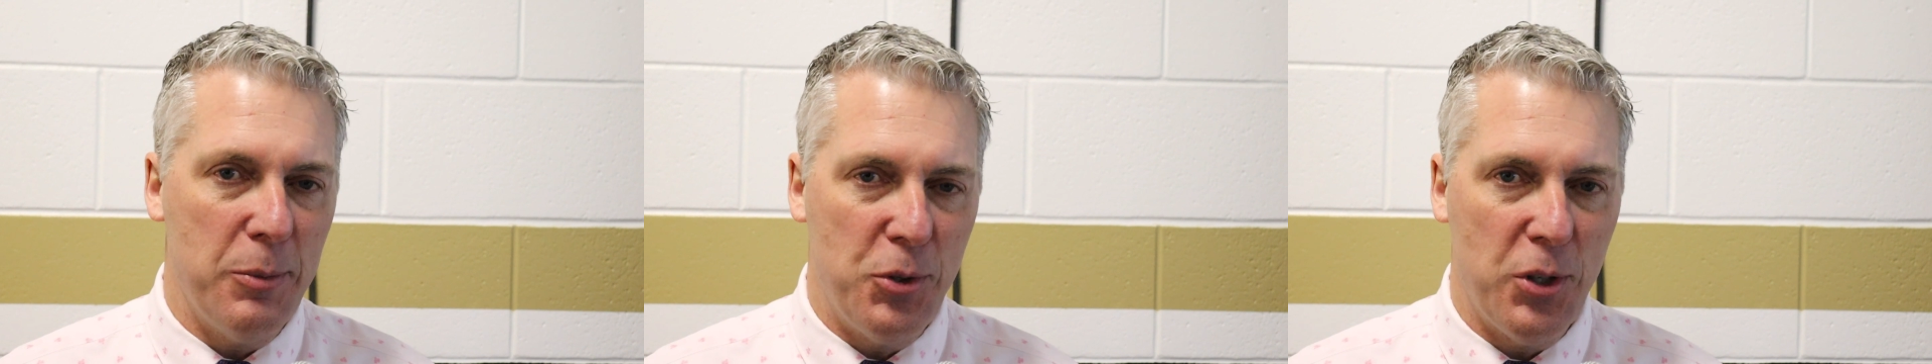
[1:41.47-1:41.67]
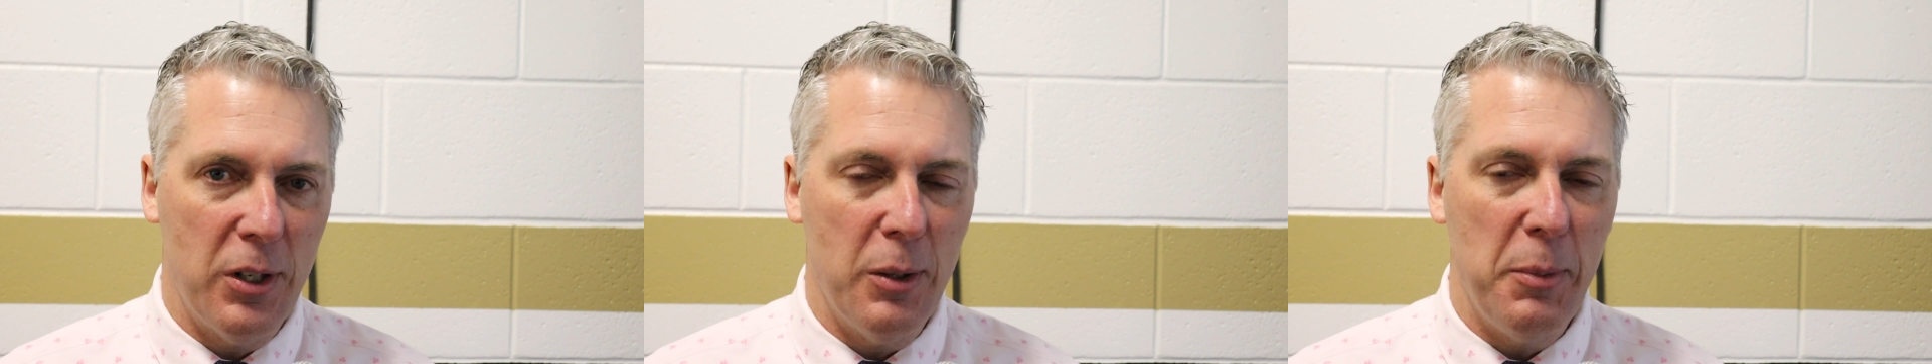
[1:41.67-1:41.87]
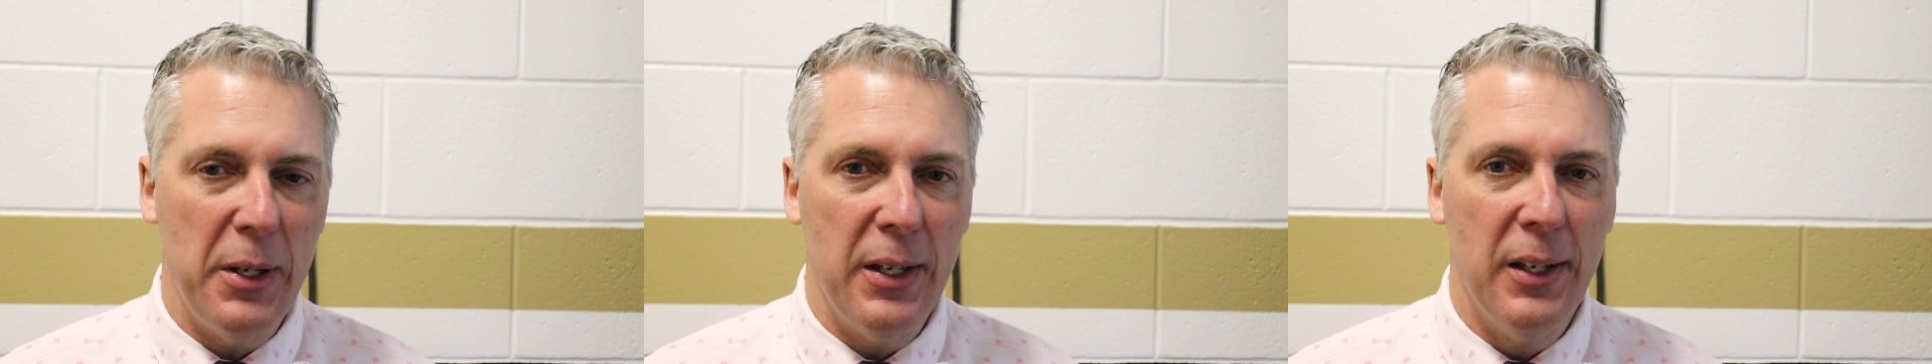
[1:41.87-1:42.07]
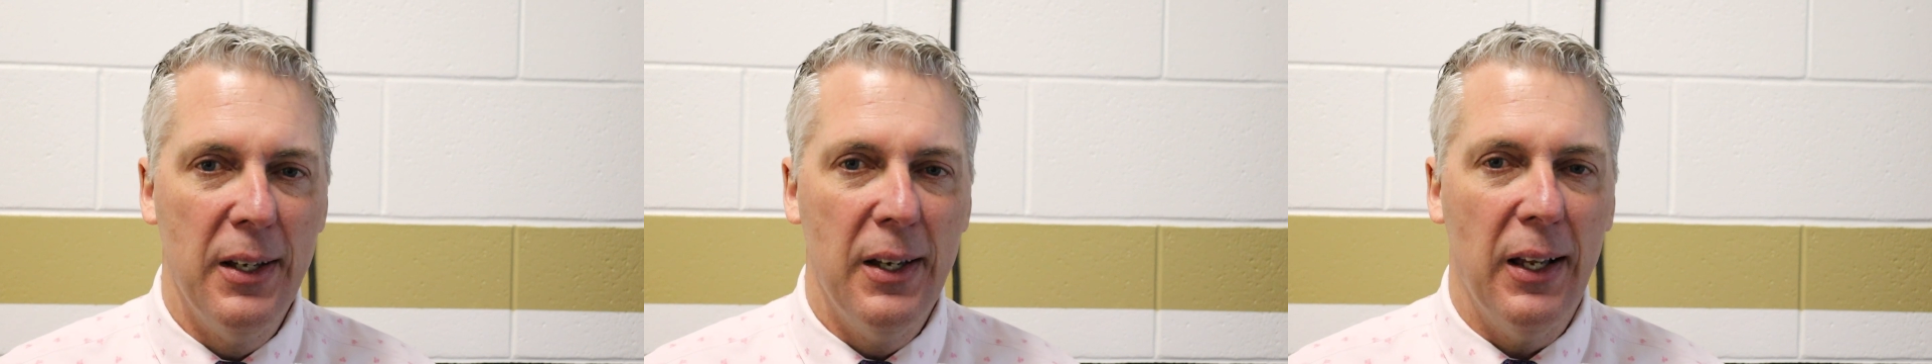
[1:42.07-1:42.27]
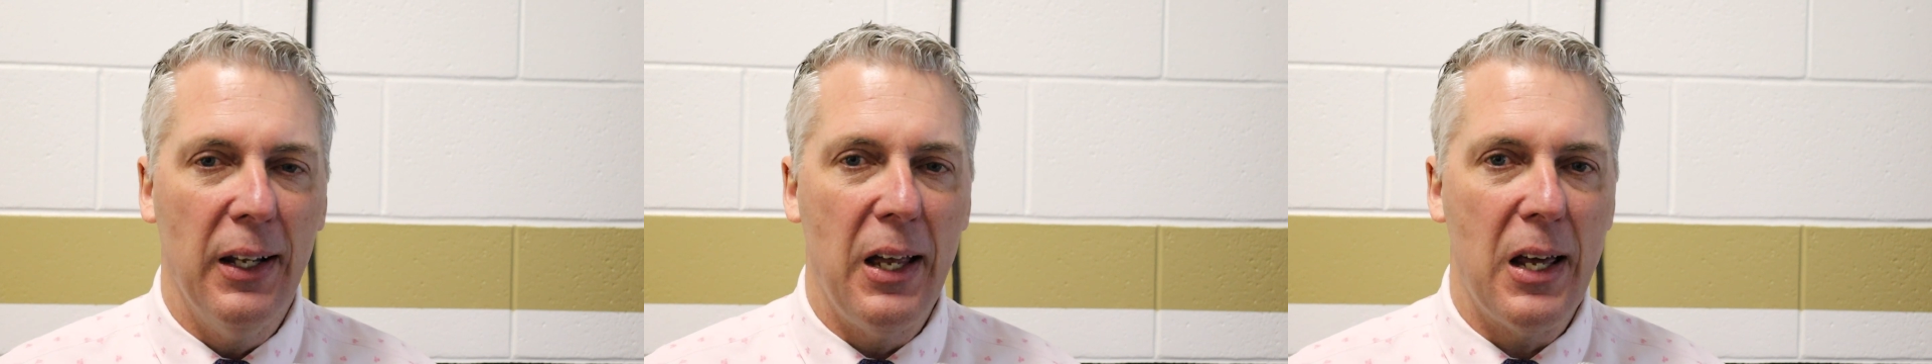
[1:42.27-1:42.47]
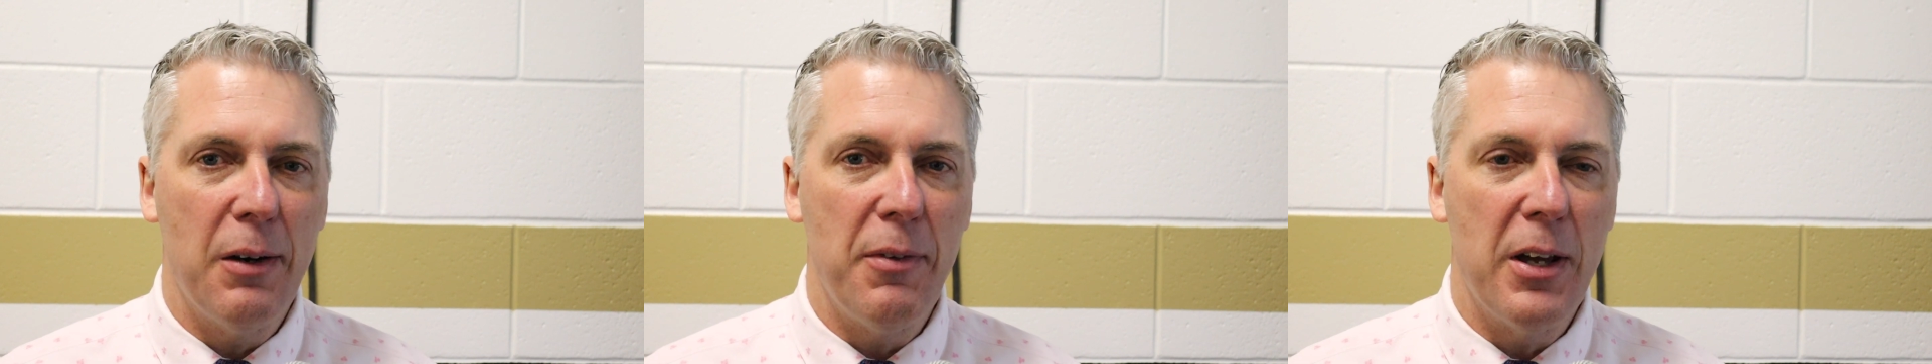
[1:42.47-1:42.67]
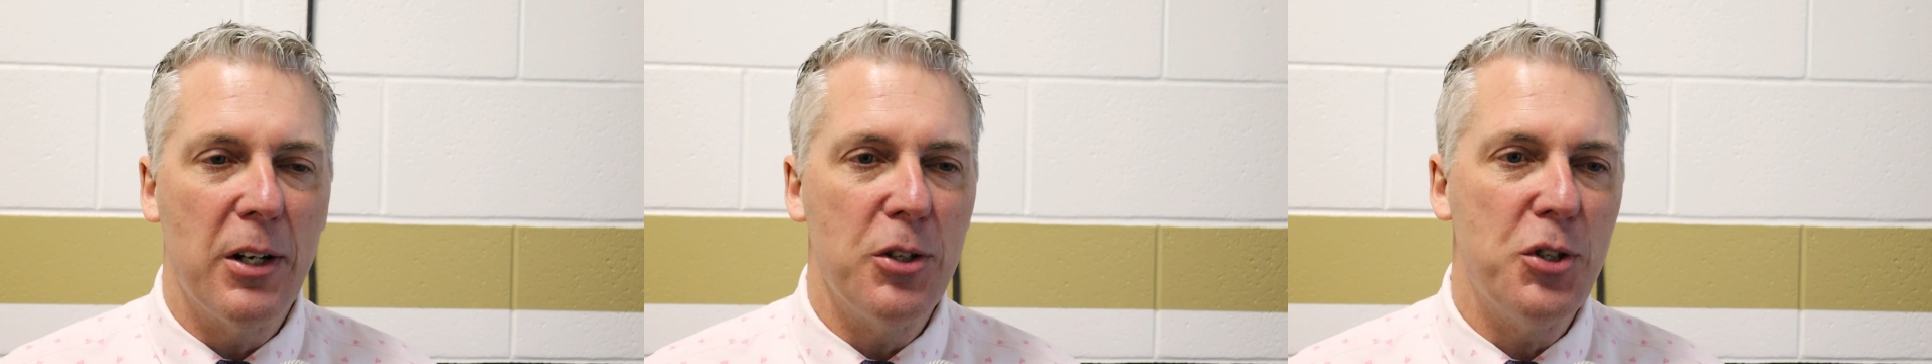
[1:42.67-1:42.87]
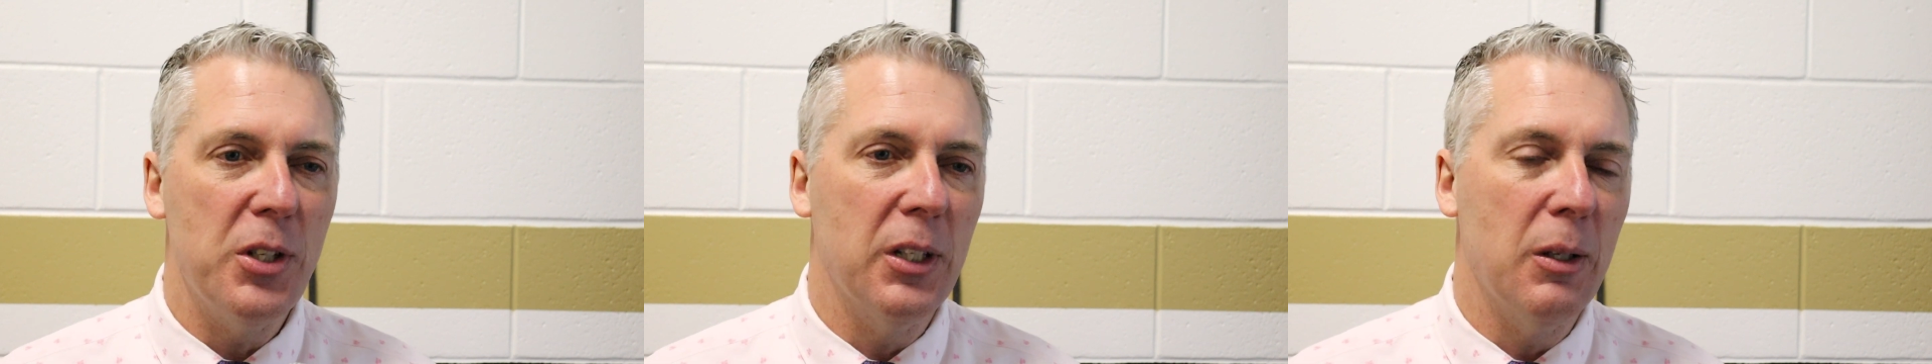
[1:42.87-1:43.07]
I'm sure to be a lot of
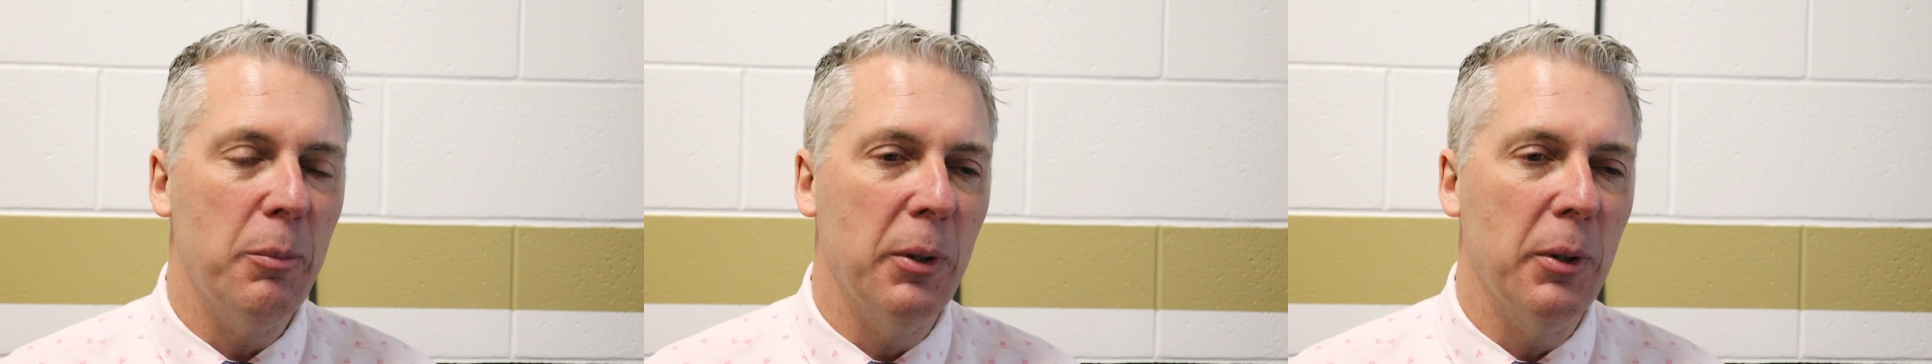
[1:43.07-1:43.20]
energy in